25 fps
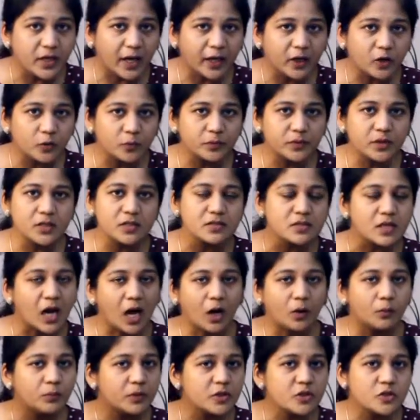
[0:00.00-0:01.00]
diopters,
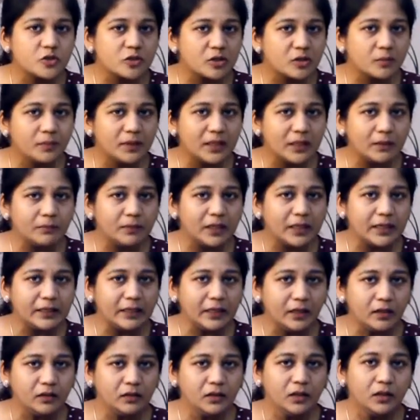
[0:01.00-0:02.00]
how much should be
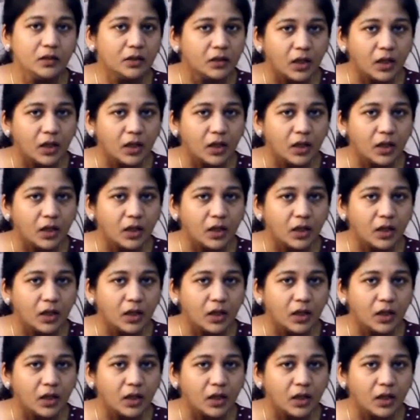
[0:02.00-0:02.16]
ablated?